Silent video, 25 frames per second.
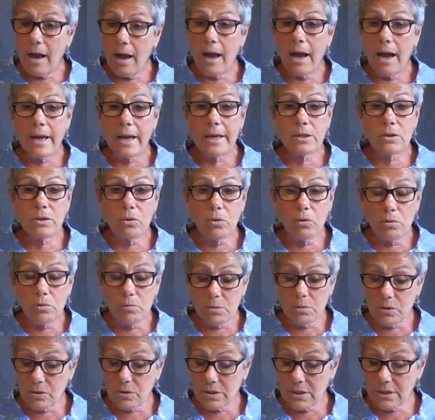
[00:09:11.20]
I had
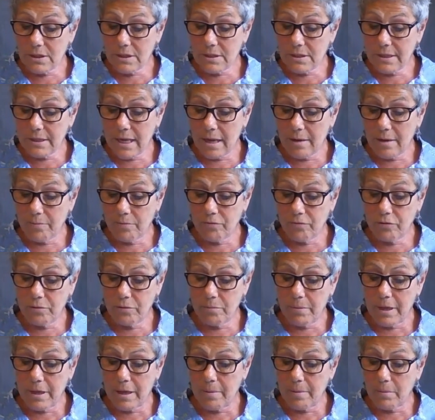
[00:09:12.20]
almost escaped
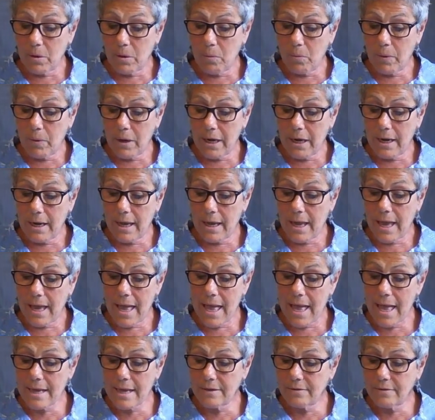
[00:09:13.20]
from them when
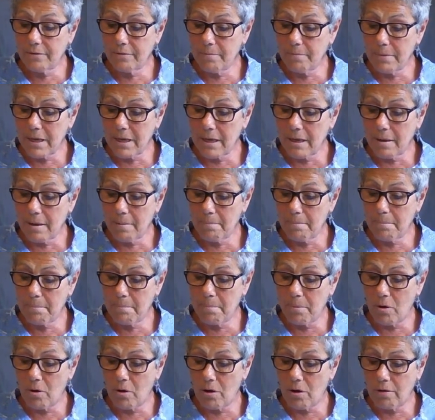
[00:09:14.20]
ahead of me,
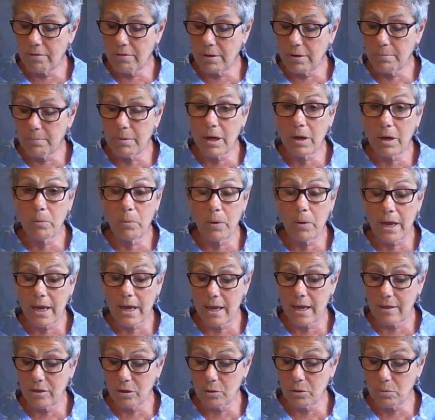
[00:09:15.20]
barring my
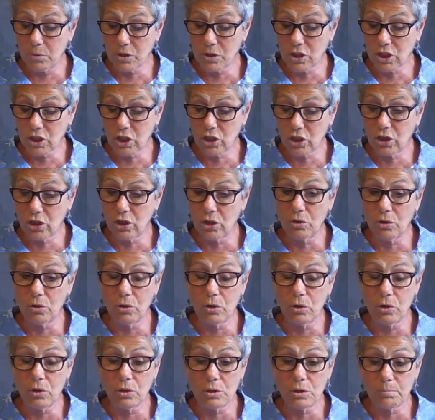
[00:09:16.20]
way, there was a
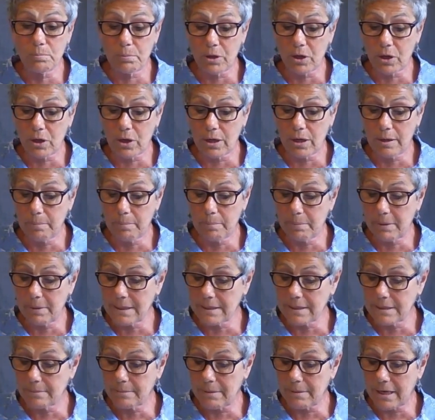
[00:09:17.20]
huge burly
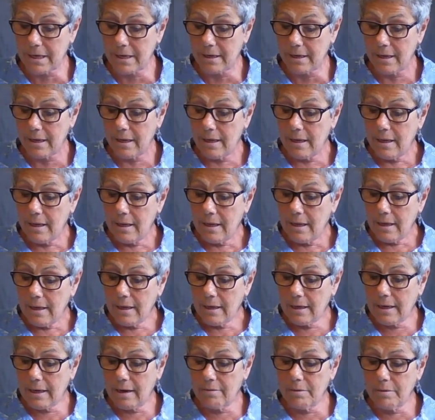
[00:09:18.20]
policeman, a
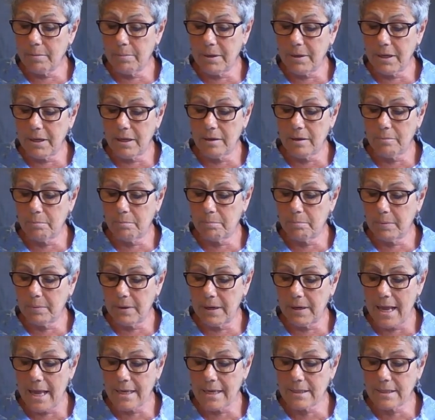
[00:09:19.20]
carabine,
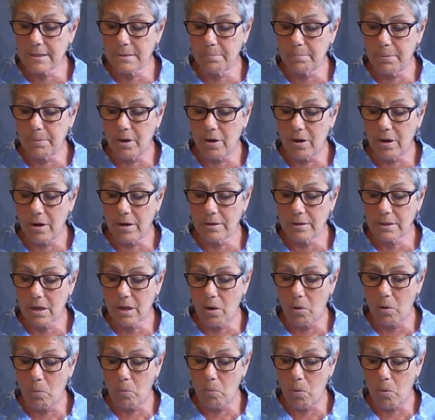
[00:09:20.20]
legs apart,
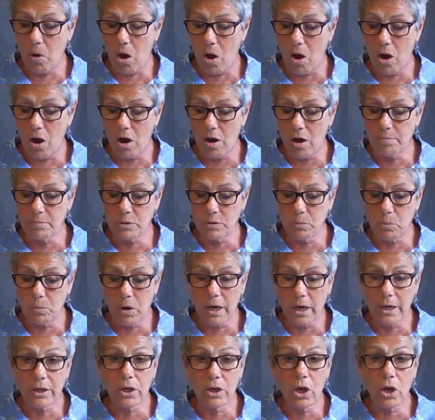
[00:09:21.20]
arms
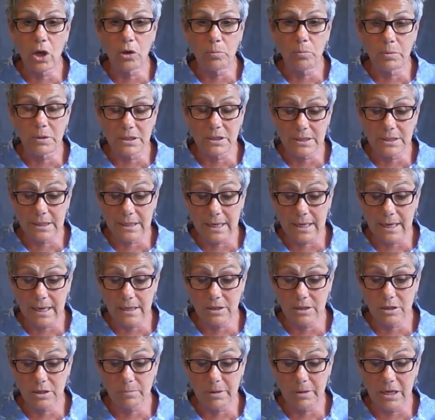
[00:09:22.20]
wide open to
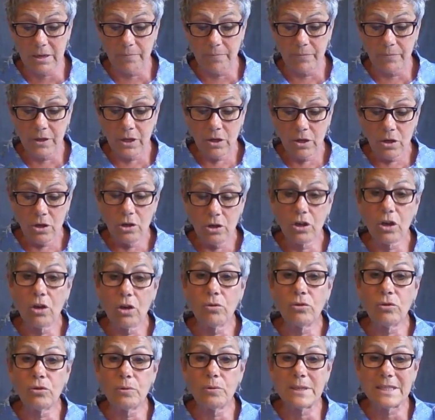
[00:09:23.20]
catch me. Go
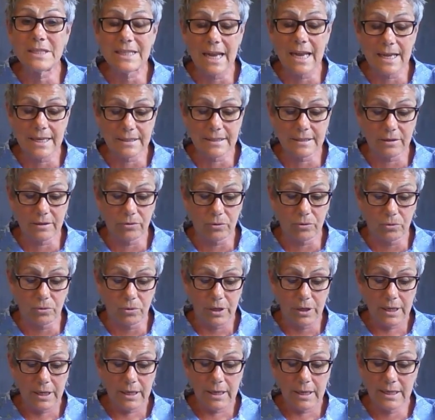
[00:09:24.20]
through his legs, I thought.
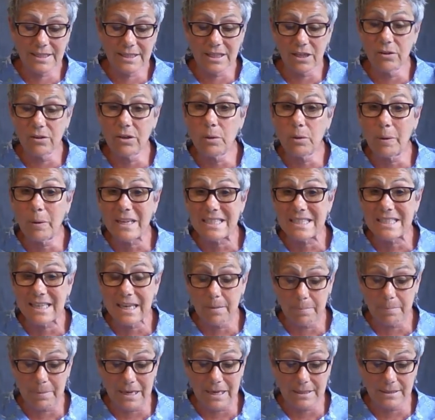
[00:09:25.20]
It's the only way to
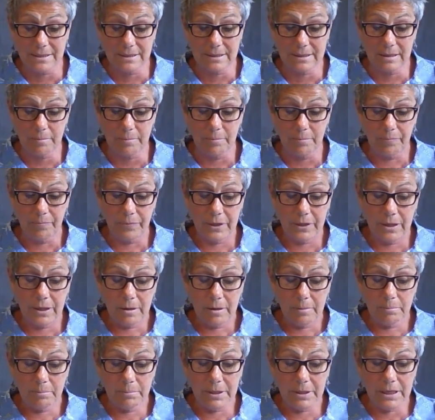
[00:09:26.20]
get past him.
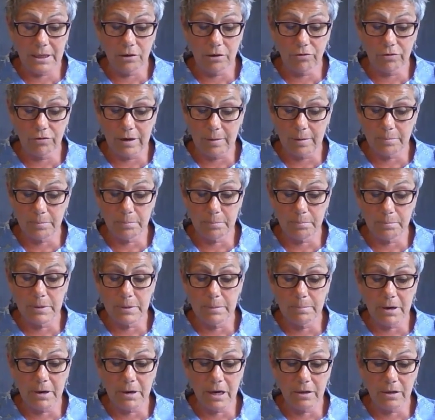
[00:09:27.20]
But he grabbed me
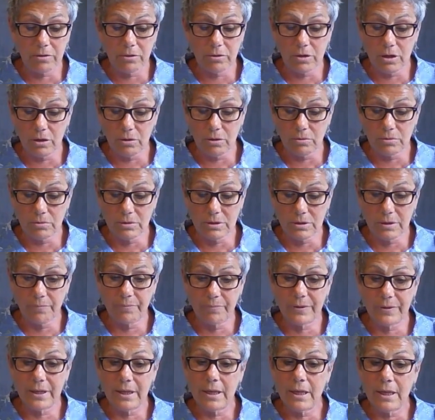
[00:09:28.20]
by the nose.
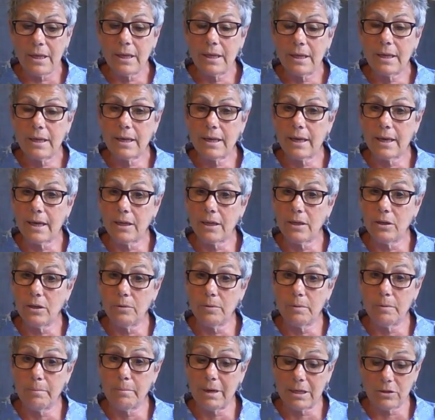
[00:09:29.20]
Can you
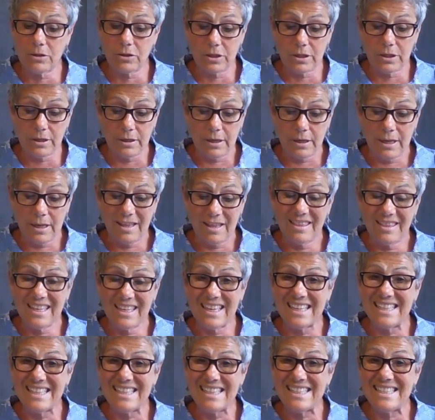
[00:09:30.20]
imagine the
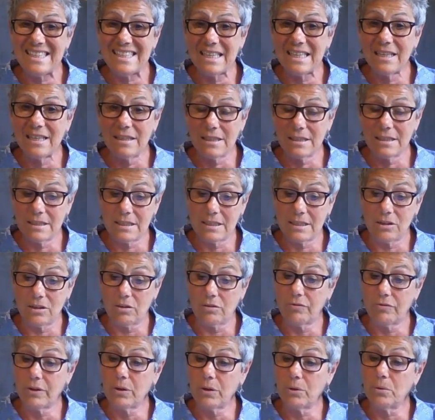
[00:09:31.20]
indignity
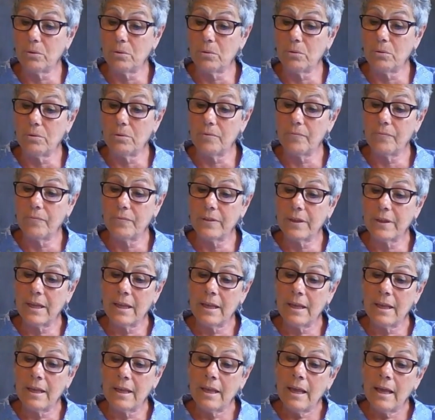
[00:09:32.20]
of it all?
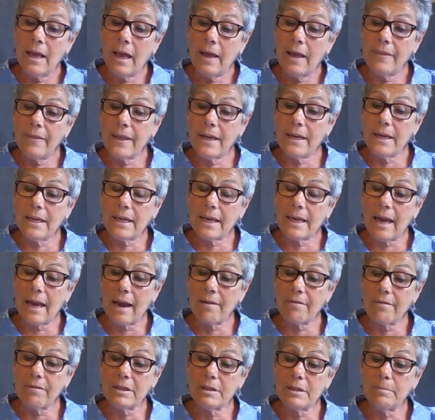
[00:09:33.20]
And then he
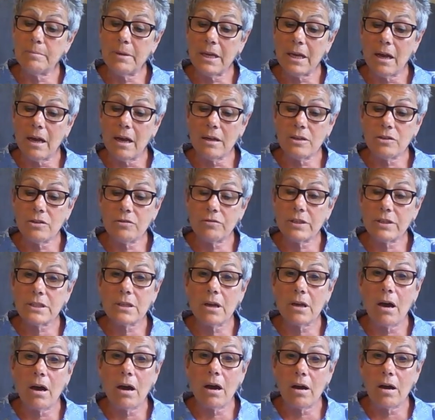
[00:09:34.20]
carried me under his
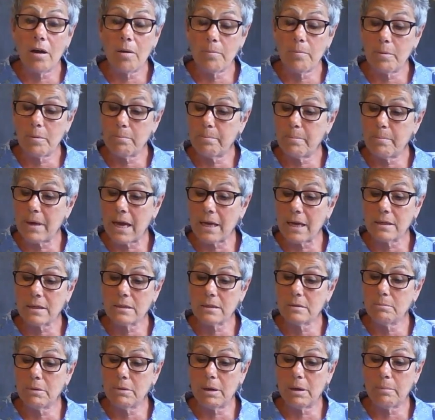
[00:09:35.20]
arm back
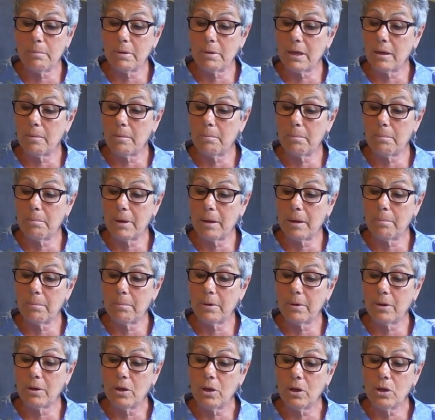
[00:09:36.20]
to Mamma and
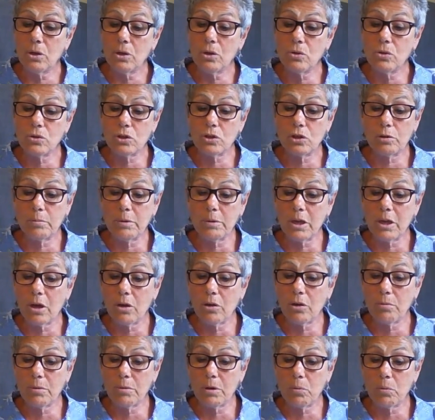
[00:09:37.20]
Papa, who took me
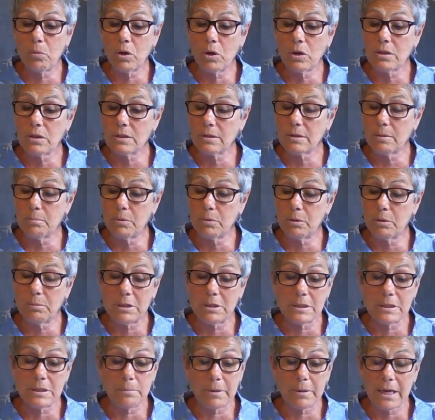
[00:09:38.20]
home at once and put me
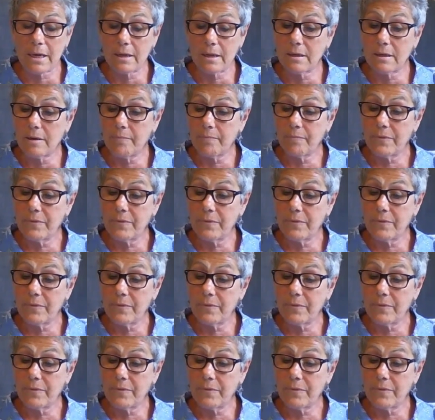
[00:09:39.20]
to bed.